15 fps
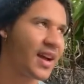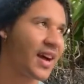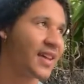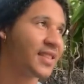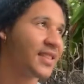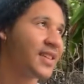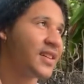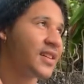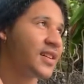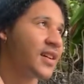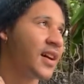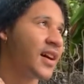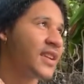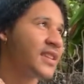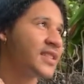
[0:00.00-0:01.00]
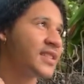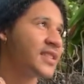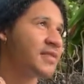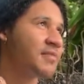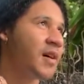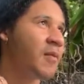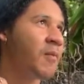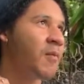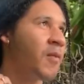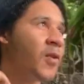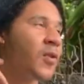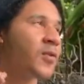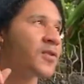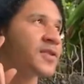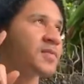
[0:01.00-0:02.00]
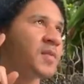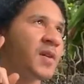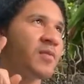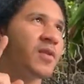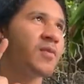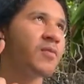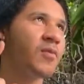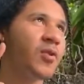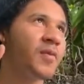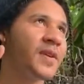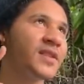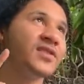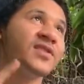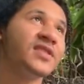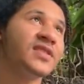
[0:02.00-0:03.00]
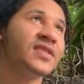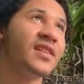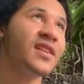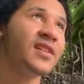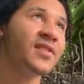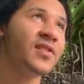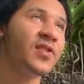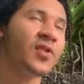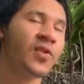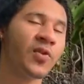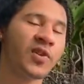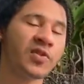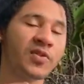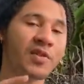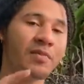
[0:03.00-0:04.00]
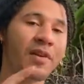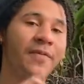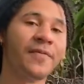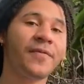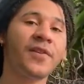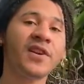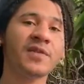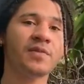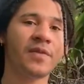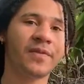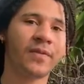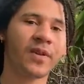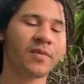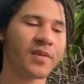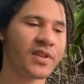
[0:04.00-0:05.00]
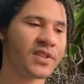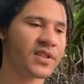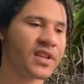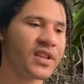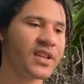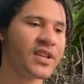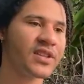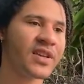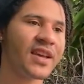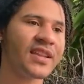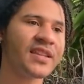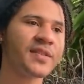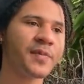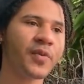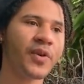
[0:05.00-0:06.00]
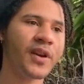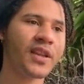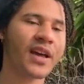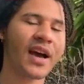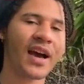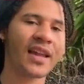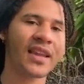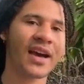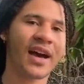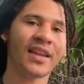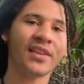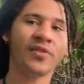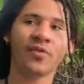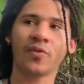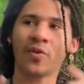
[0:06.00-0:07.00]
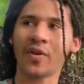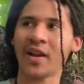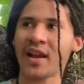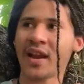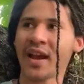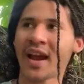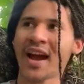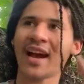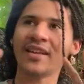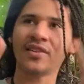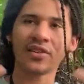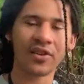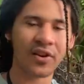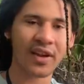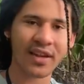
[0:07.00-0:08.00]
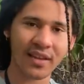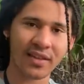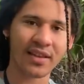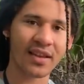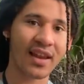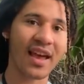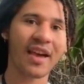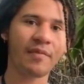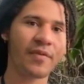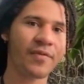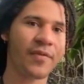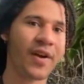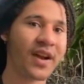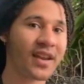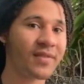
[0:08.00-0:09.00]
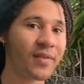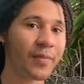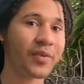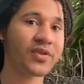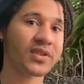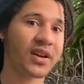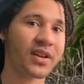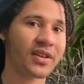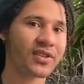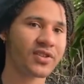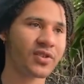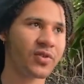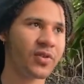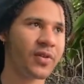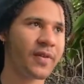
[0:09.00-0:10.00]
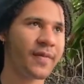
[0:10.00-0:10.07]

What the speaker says: I think, honestly, my most memorable moment to this date was really my first performance. So at this point, I hadn't done anything live before. I never put on a show.